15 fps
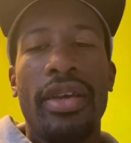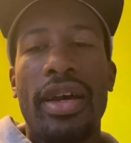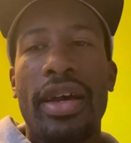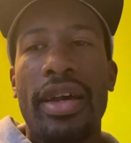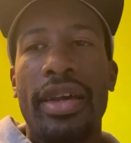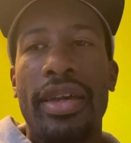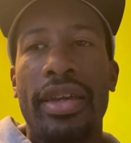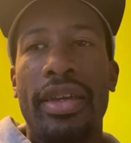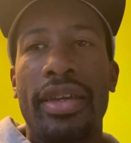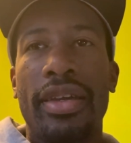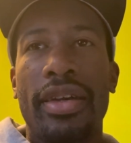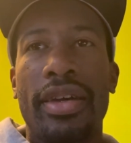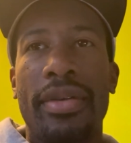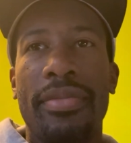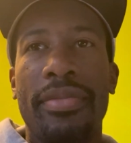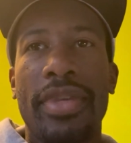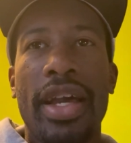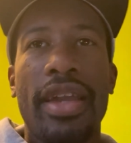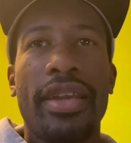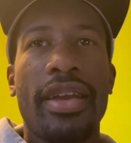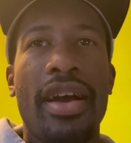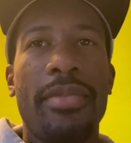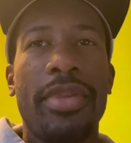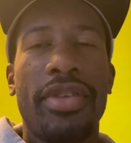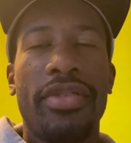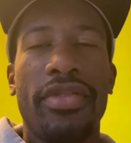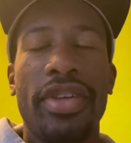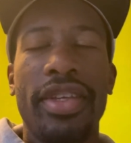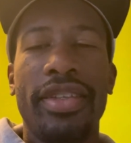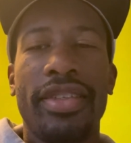I got a comment
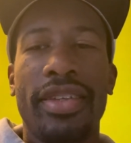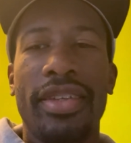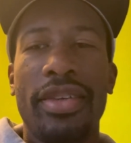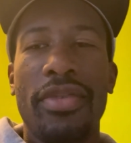recently,